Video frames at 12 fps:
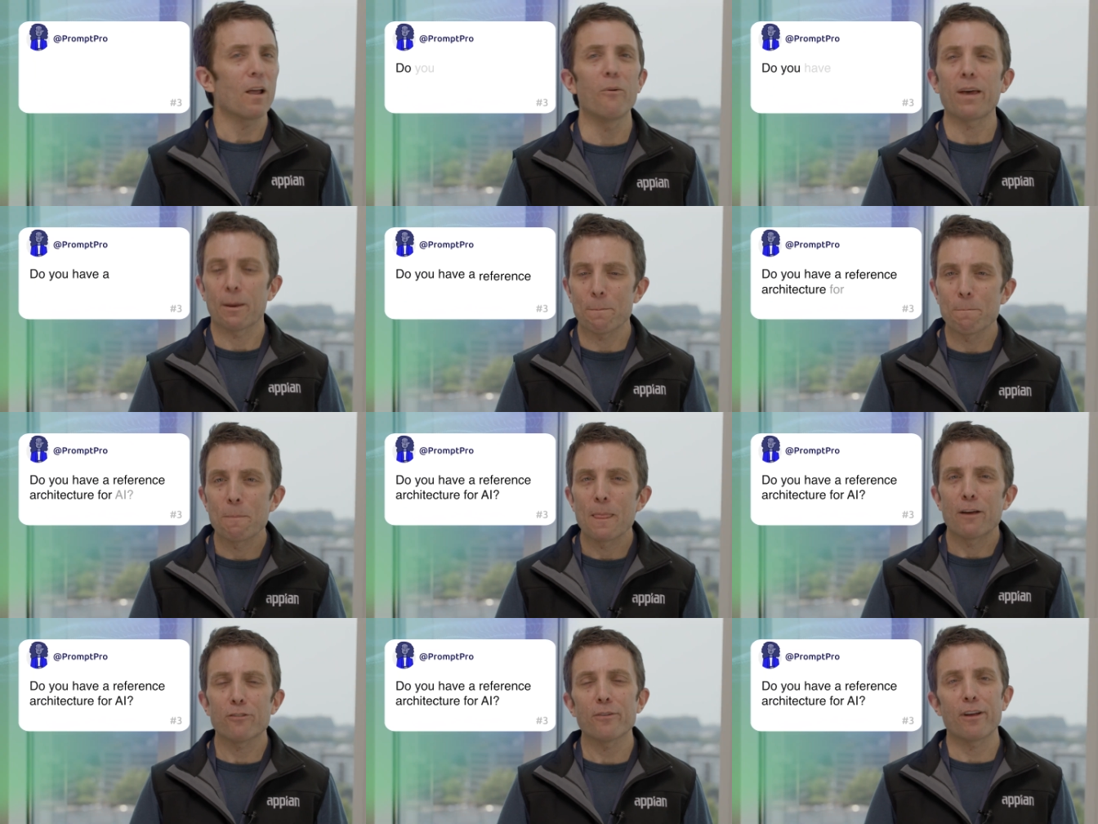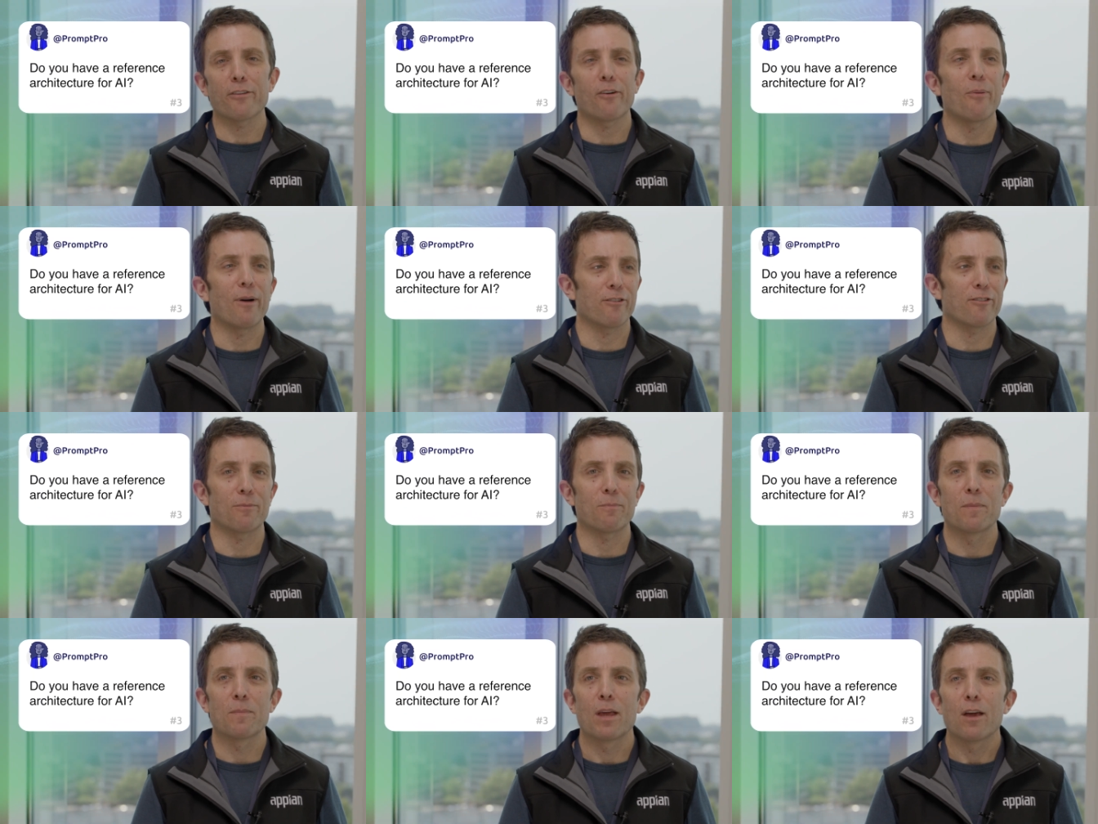Okay, so another question.
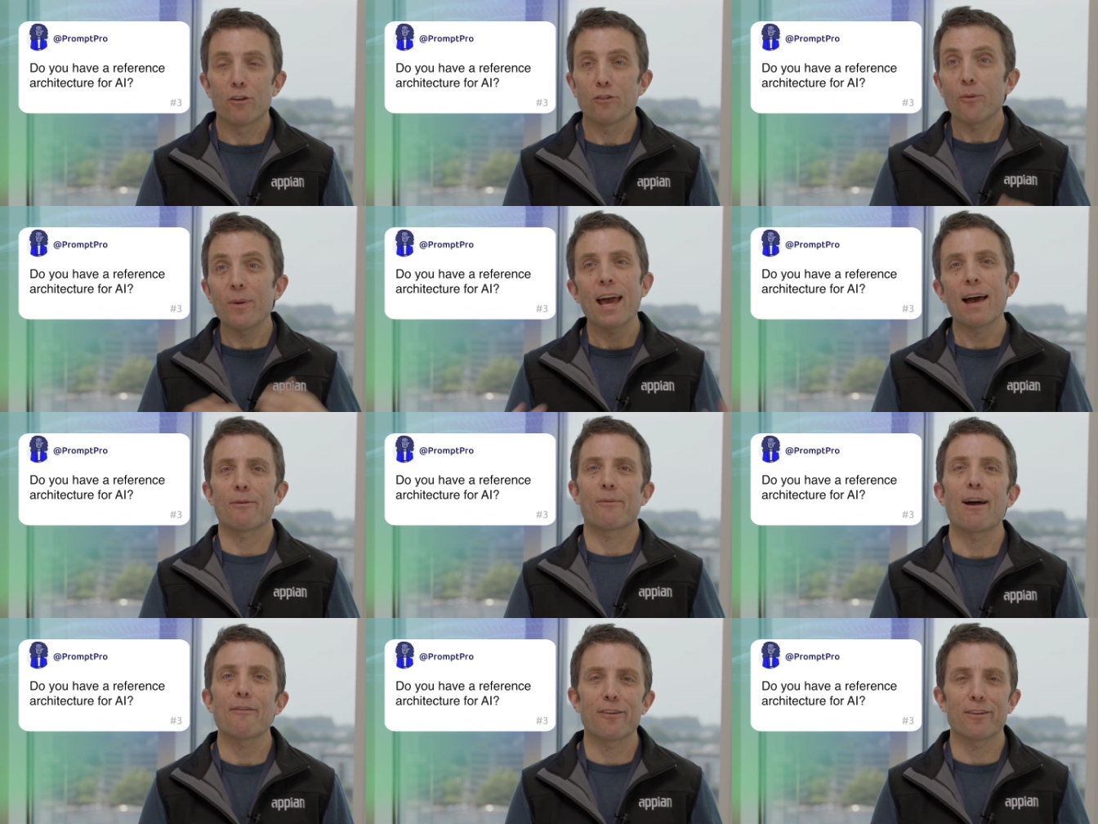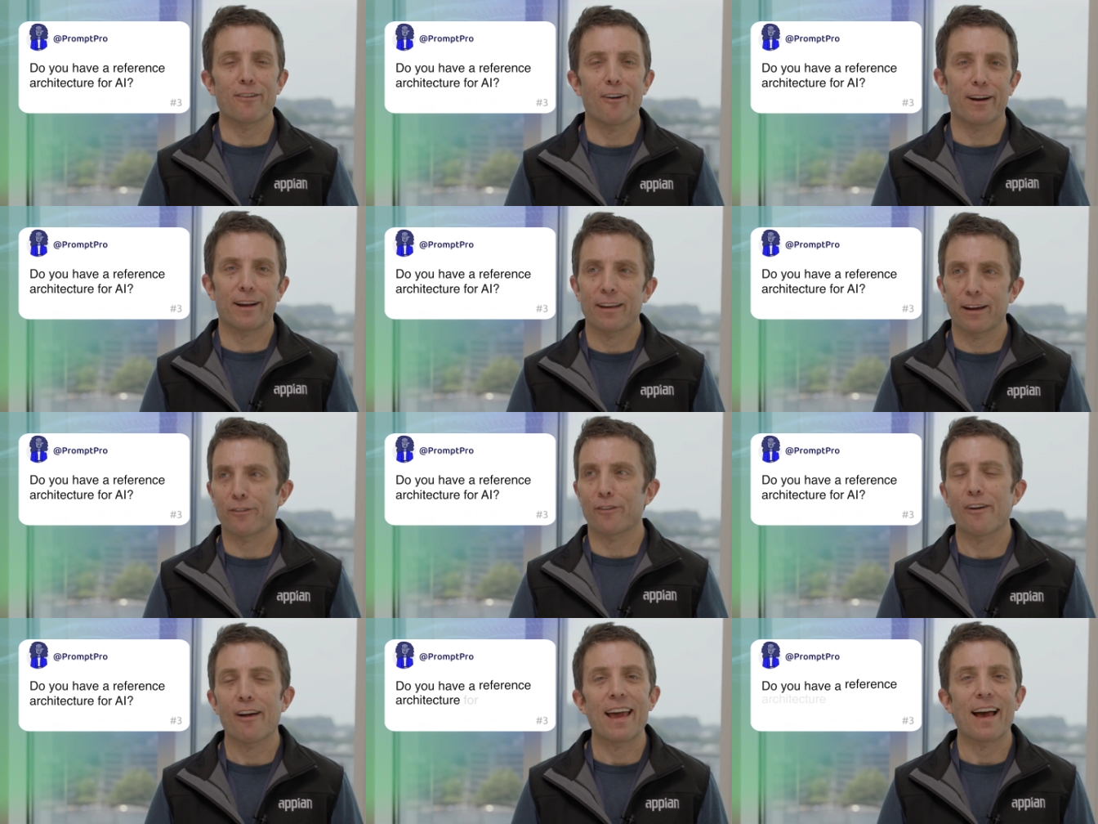Do we have a reference architecture
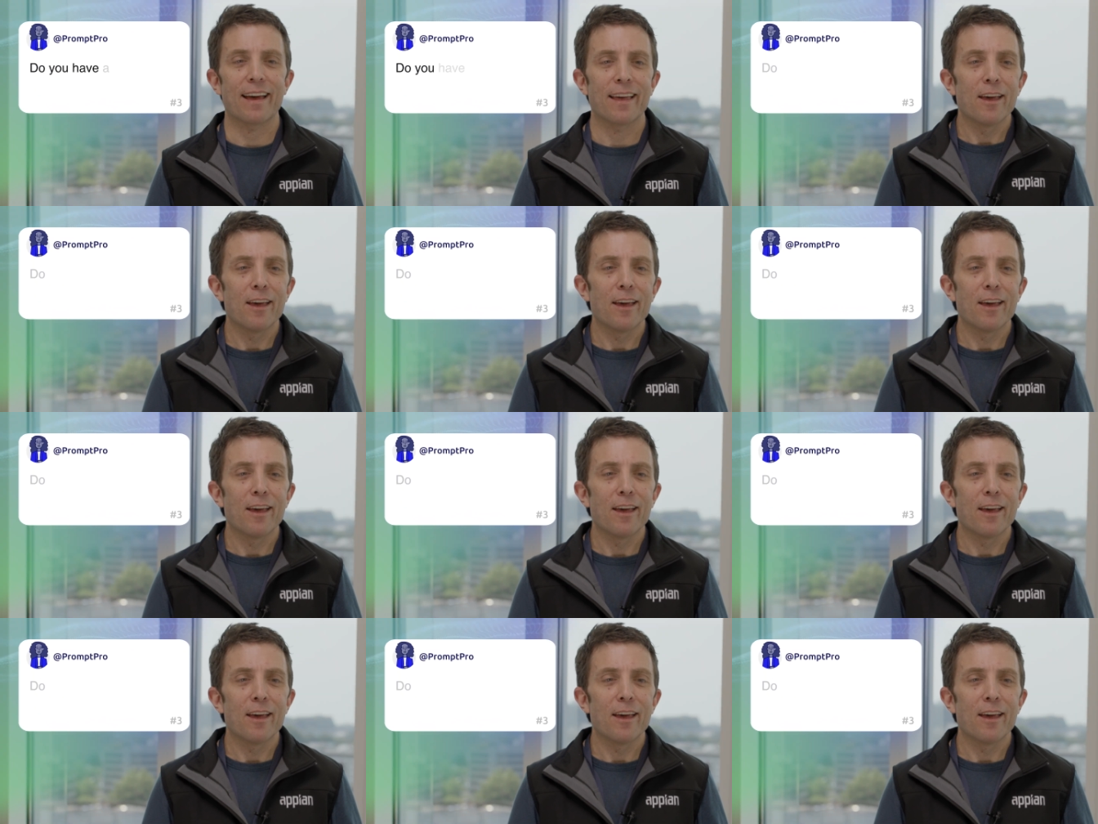for AI?